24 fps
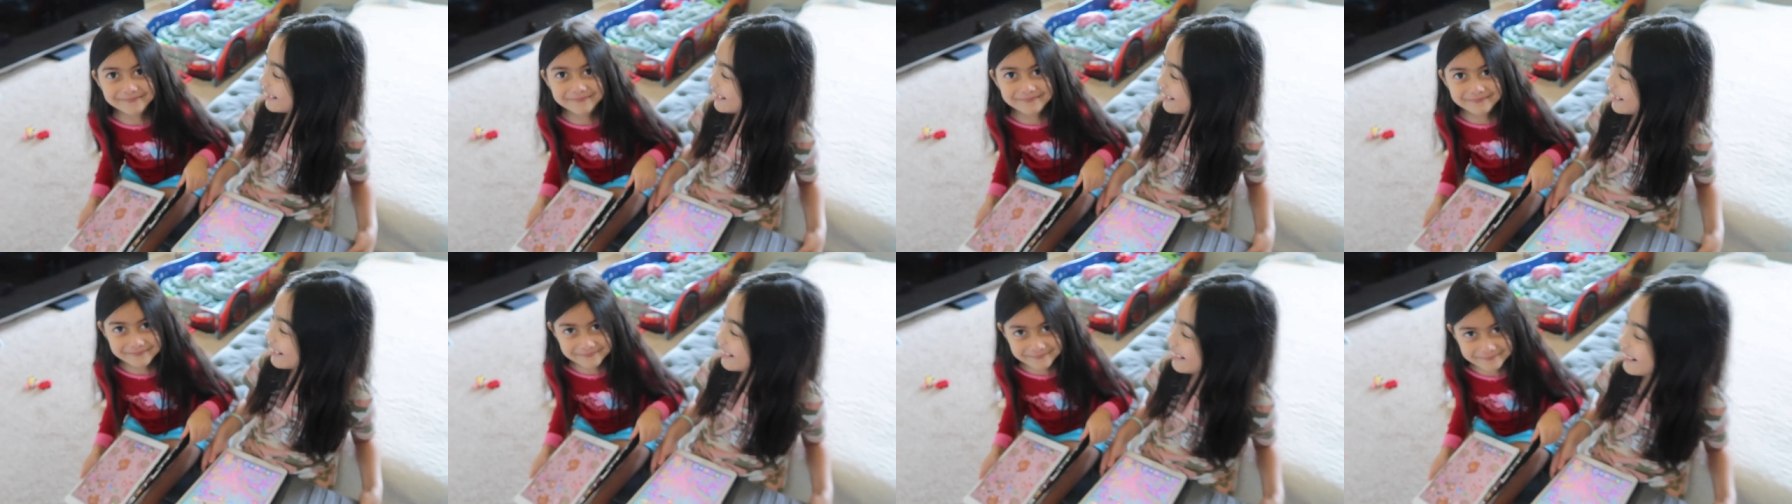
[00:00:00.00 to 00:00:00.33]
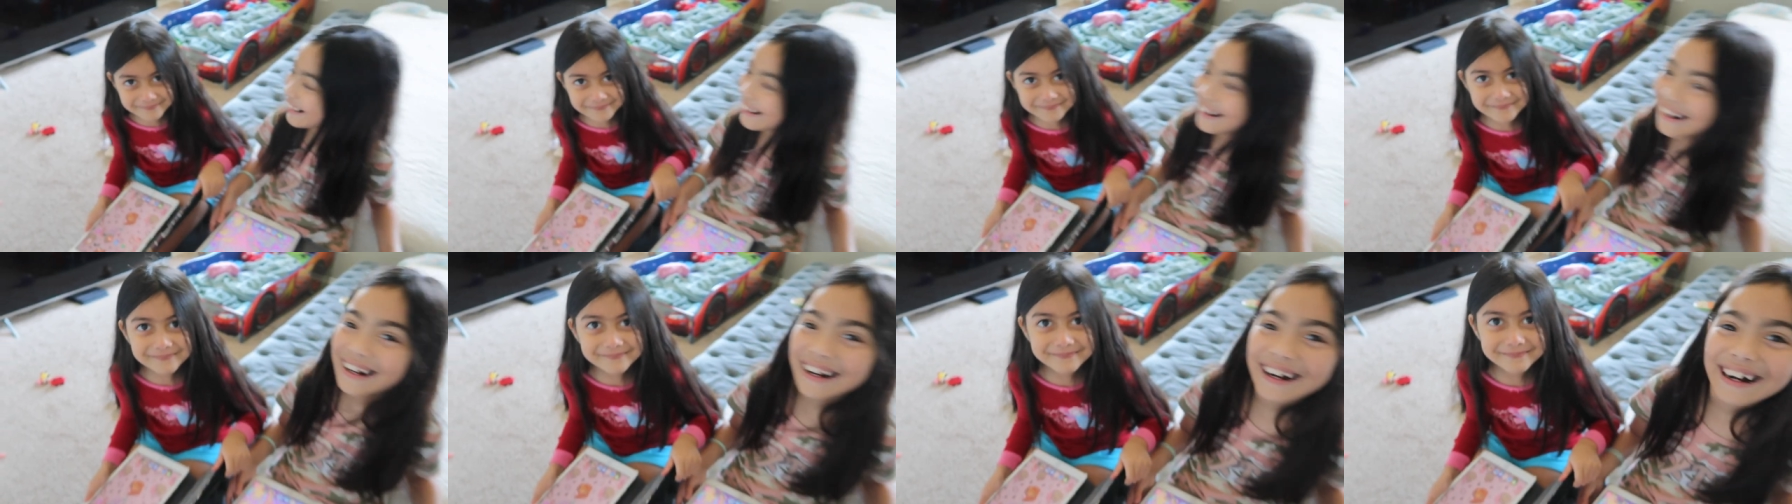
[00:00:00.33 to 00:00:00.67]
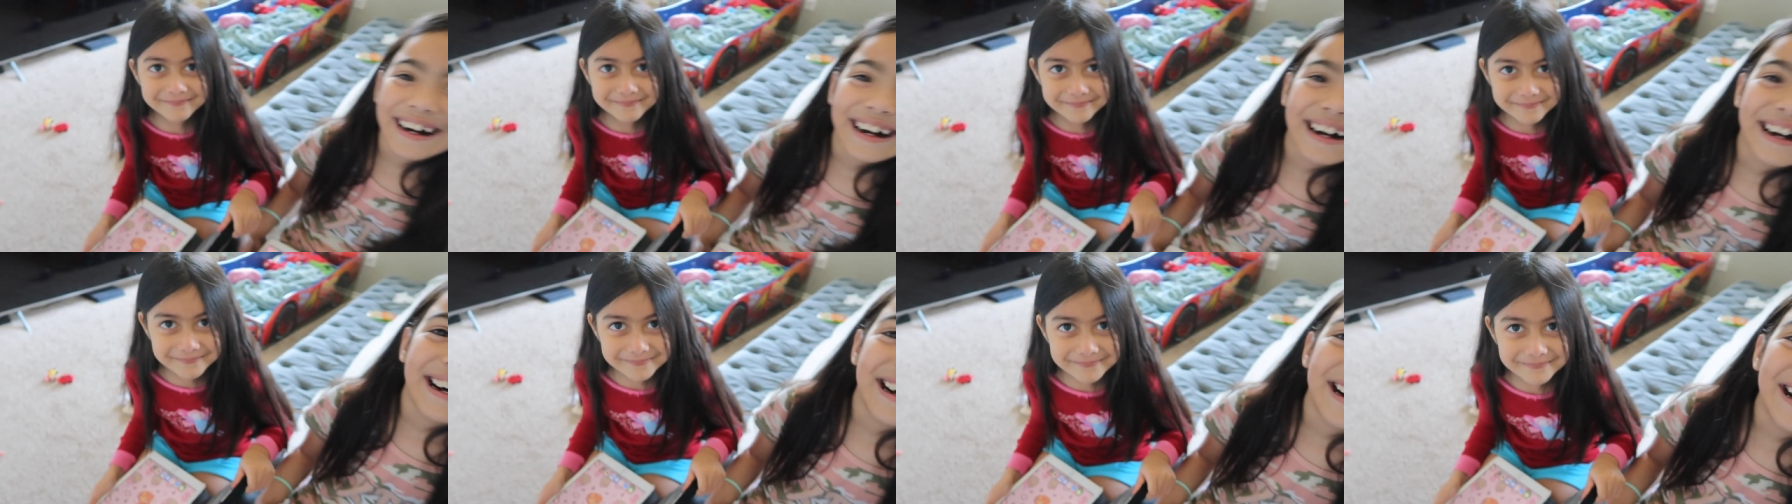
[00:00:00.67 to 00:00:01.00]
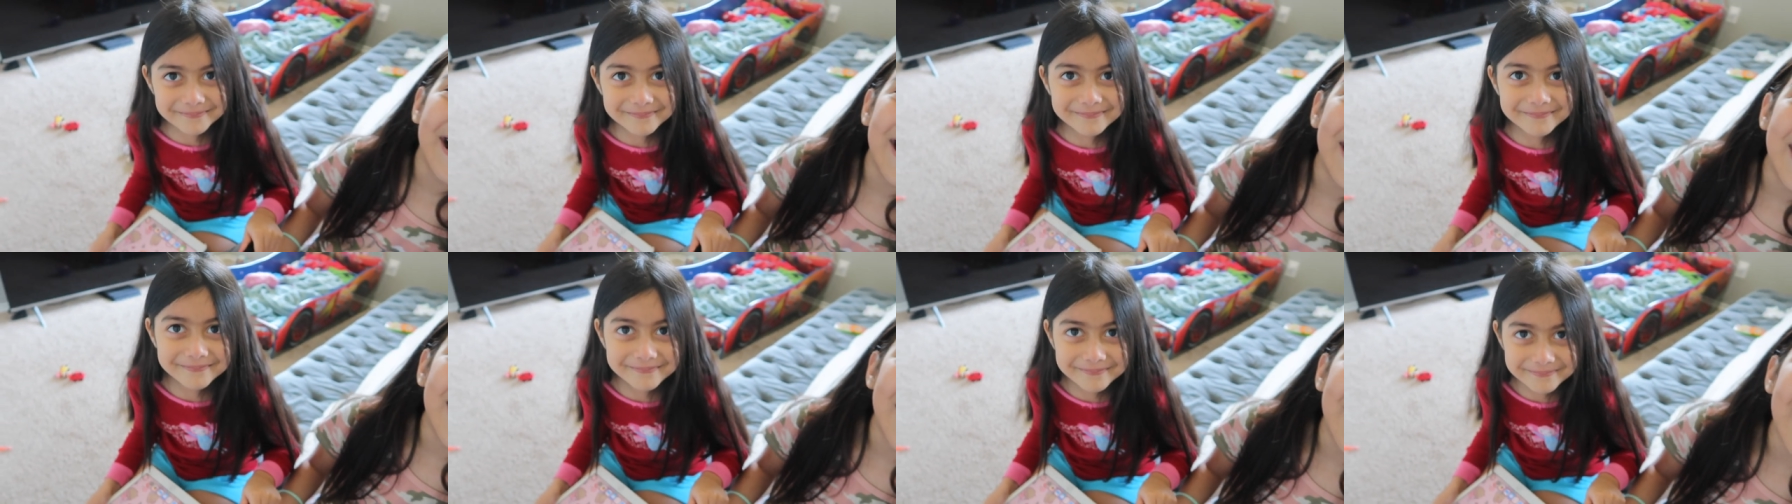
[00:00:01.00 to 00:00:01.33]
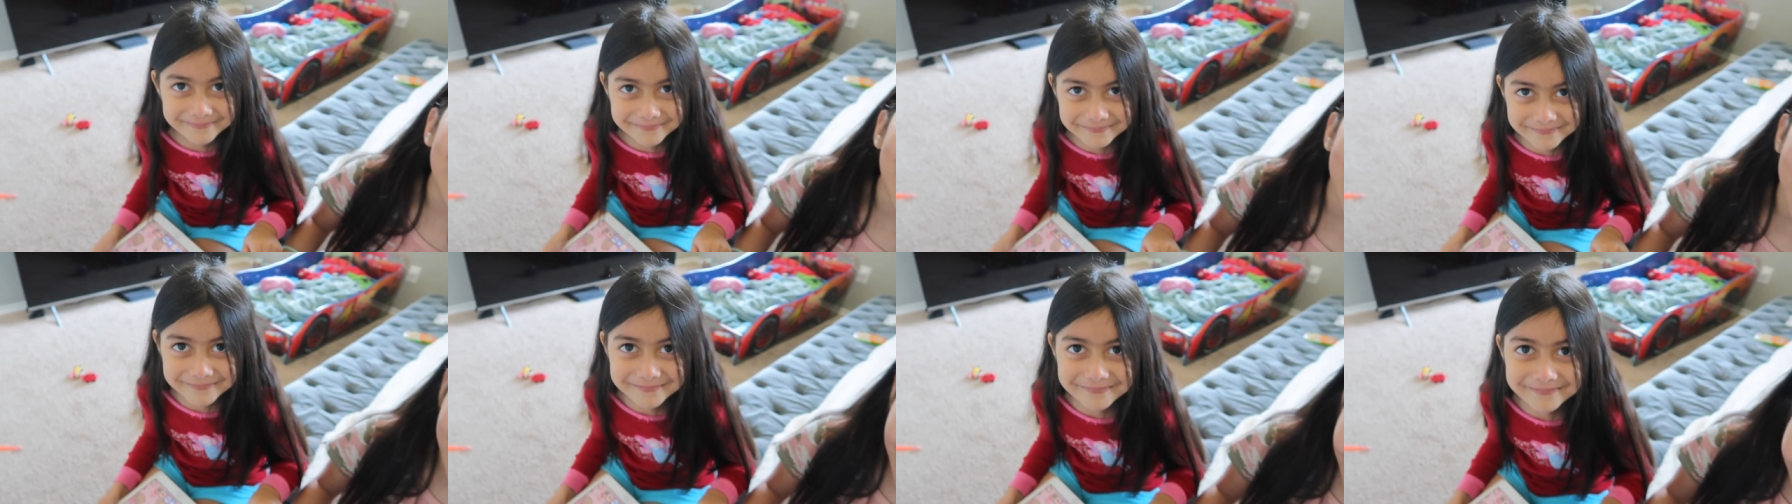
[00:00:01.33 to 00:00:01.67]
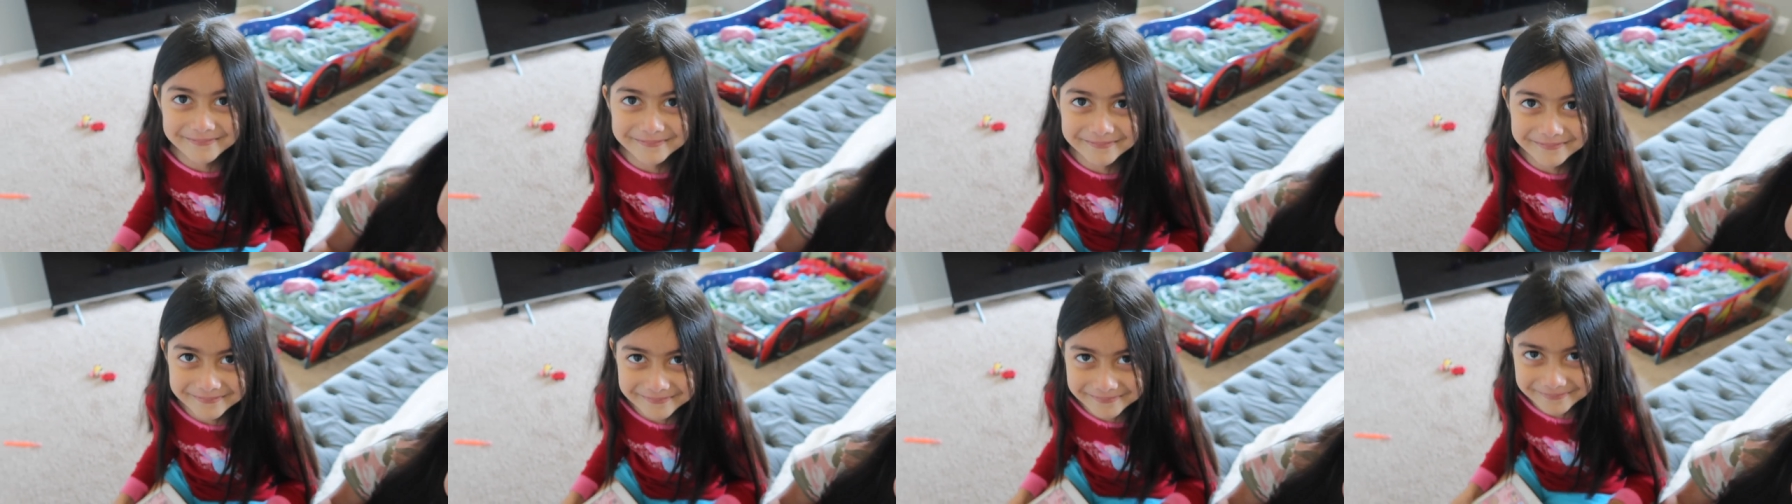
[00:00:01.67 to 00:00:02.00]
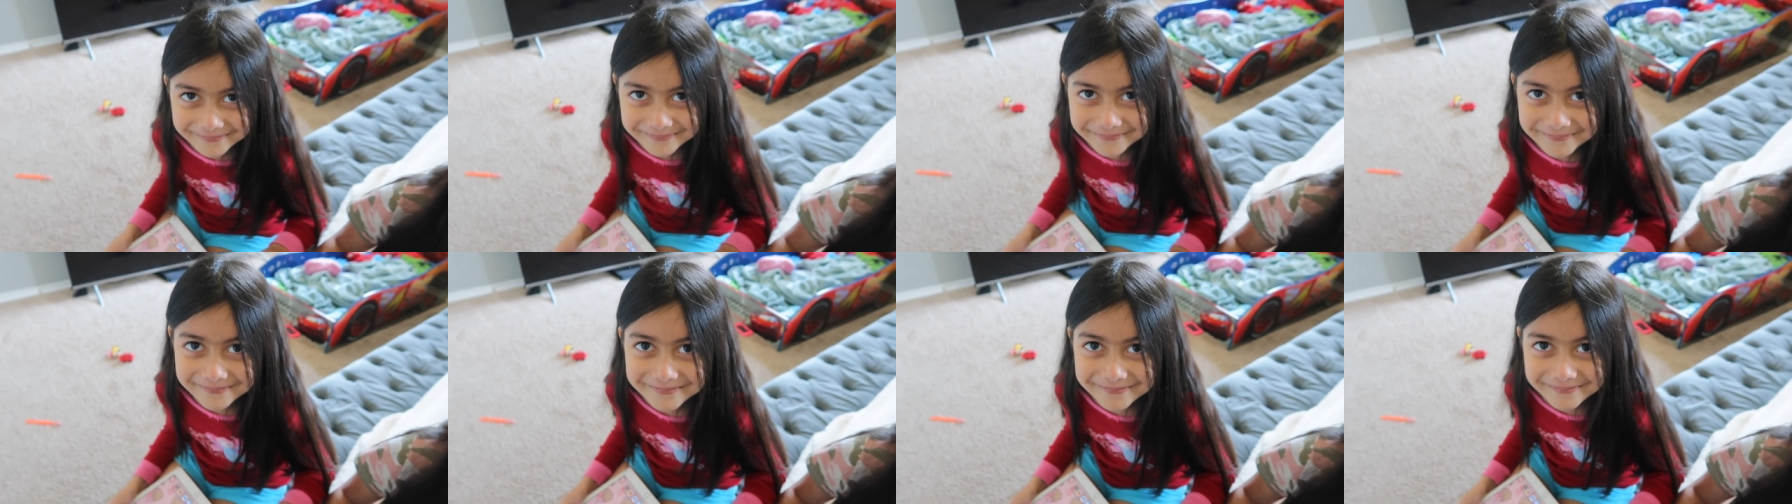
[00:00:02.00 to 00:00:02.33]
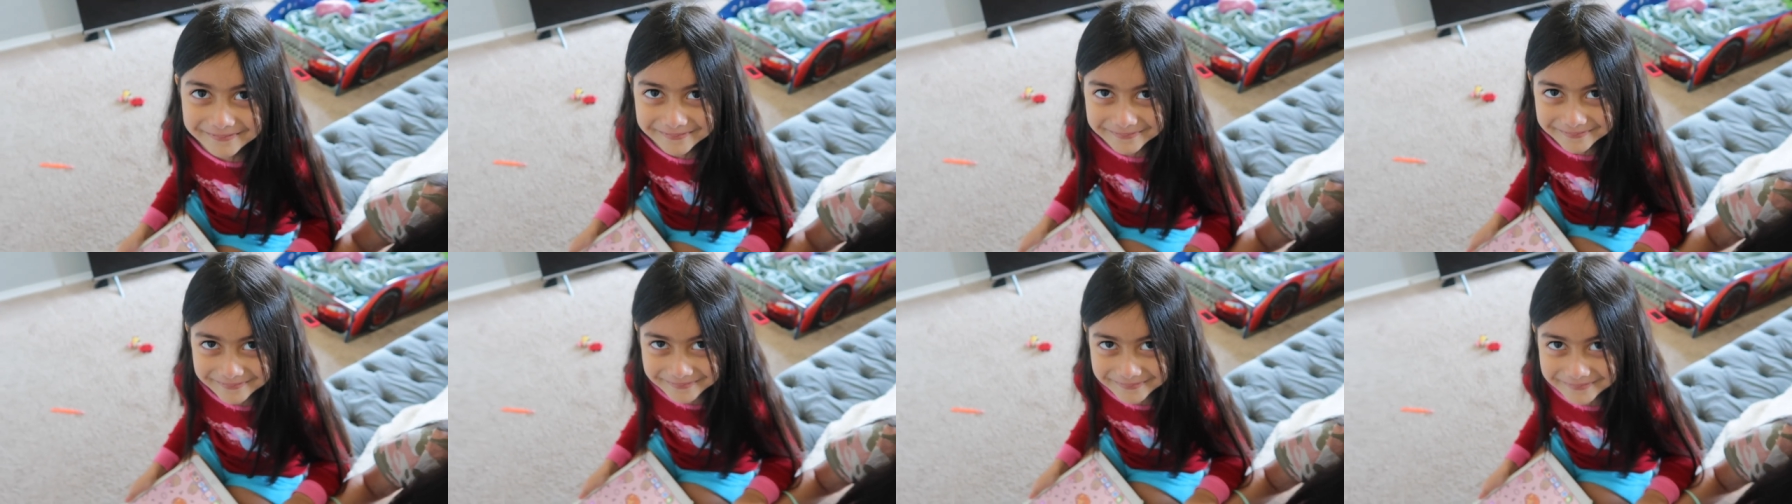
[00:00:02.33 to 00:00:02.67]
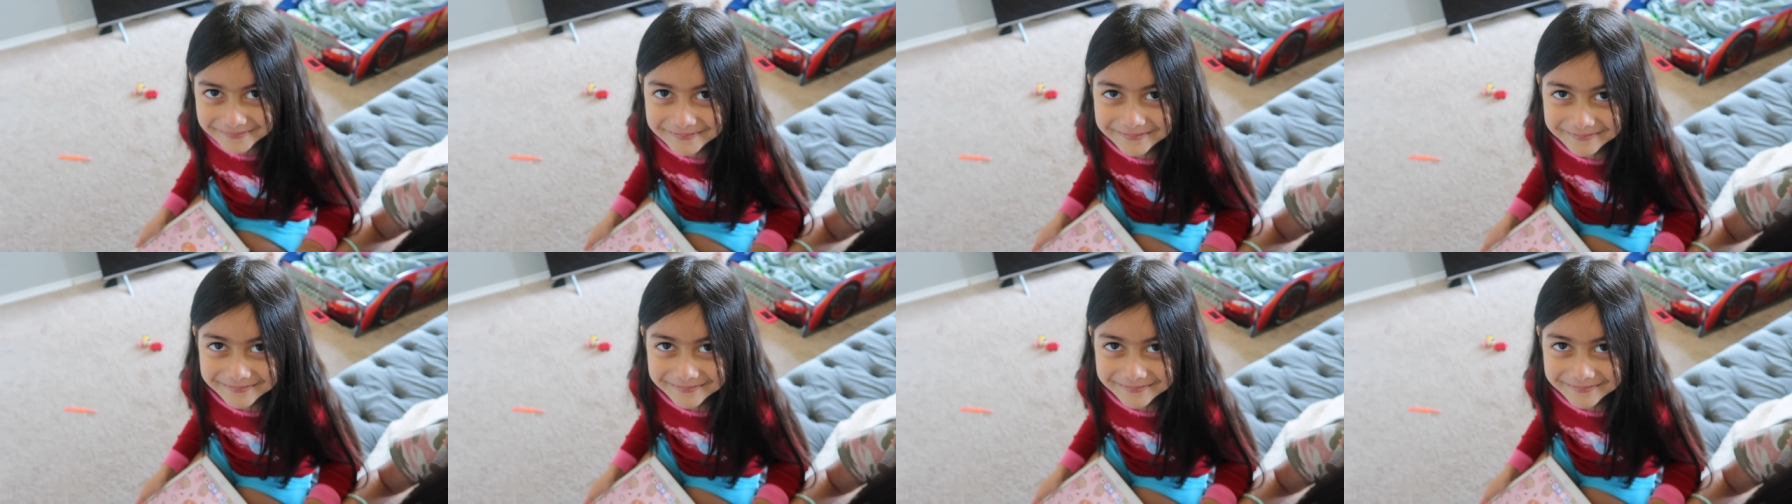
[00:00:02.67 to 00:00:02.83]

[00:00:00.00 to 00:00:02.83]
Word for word: What's wrong, Sophie? Are you gonna cry?